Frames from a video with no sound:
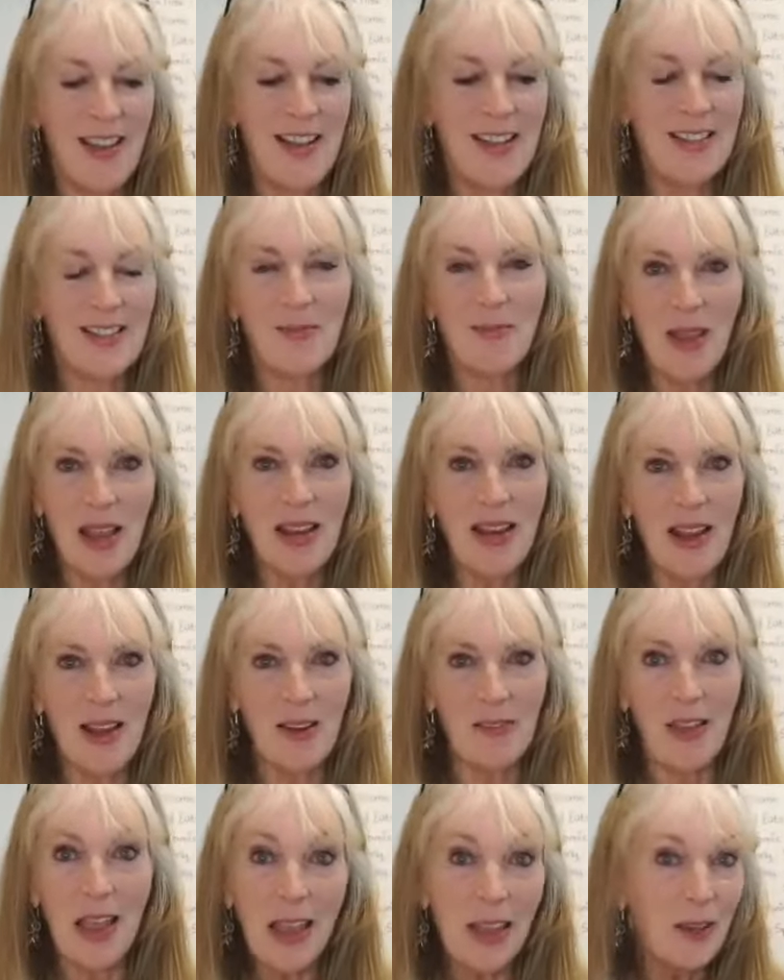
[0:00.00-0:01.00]
it's made out
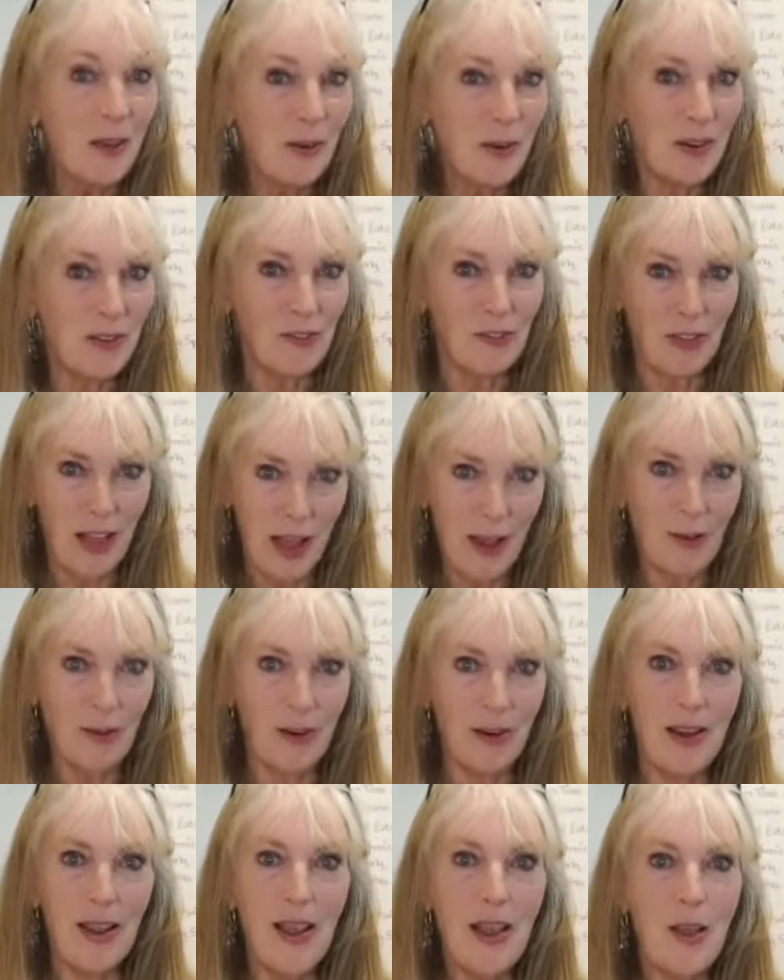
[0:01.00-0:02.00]
of acorn
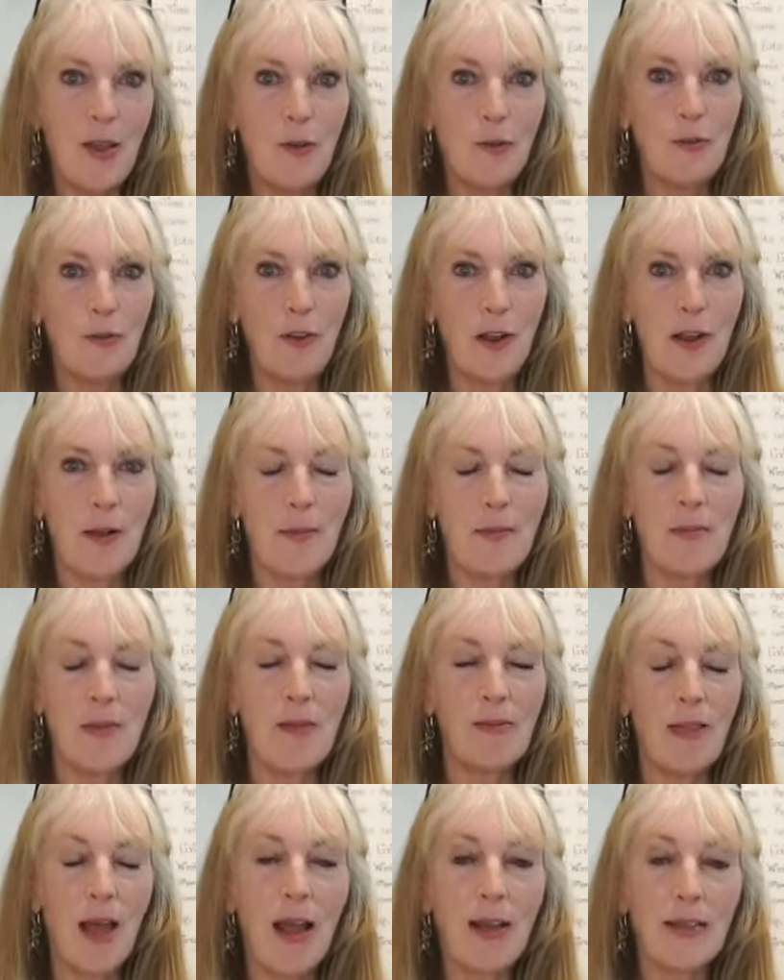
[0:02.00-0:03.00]
flour from
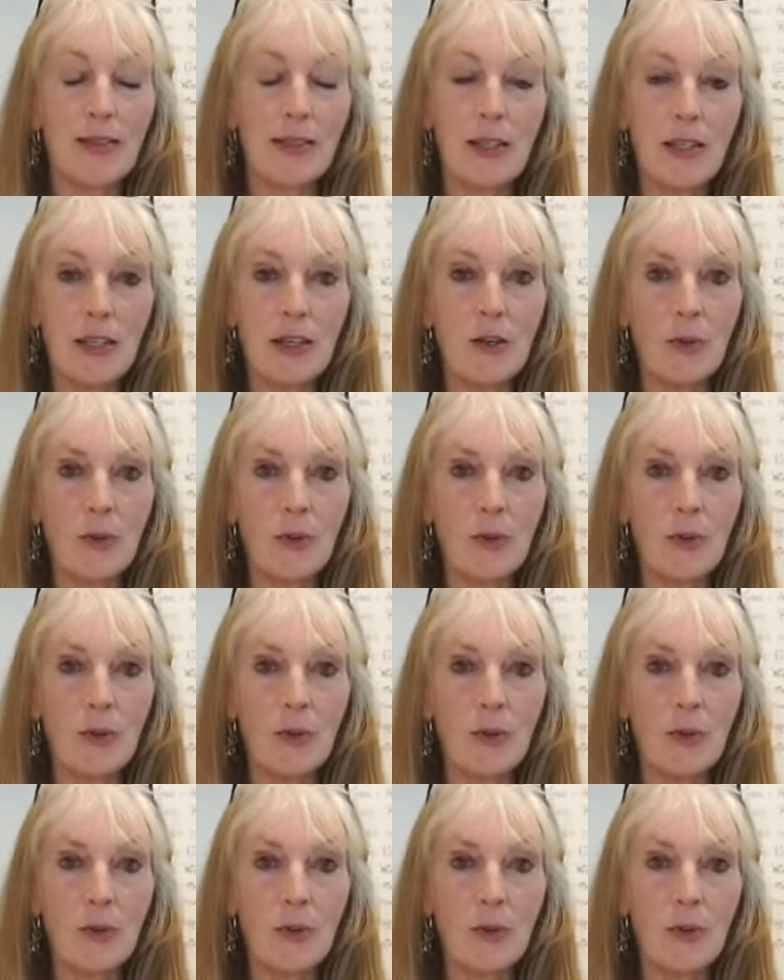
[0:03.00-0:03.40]
last year